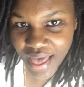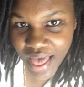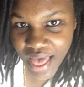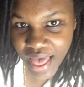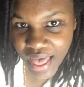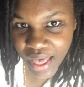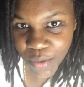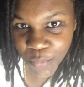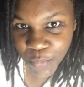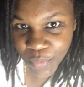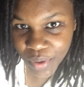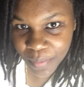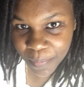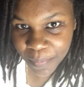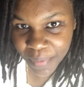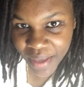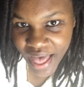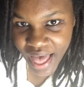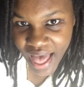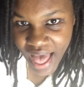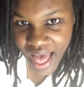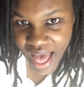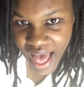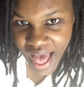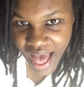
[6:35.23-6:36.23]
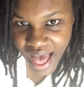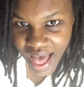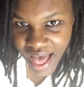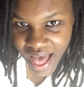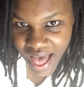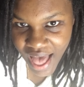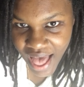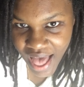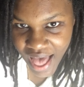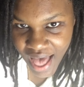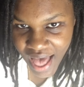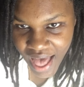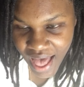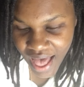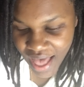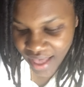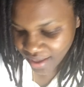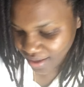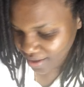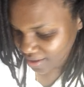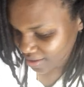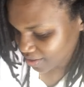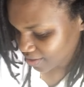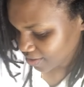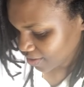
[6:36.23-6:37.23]
And we're
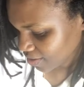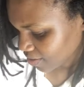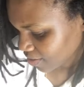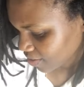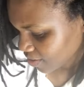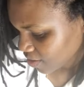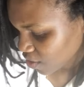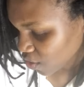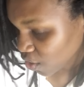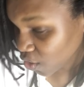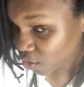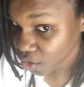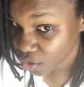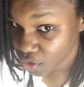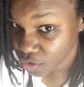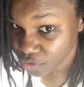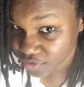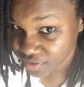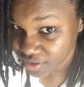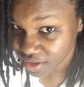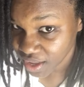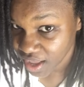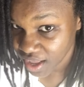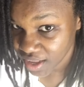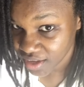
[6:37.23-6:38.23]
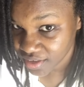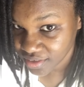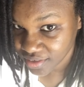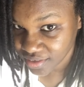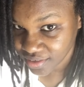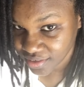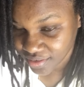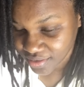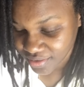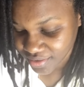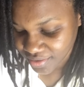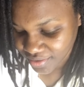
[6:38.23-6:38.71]
back, all done.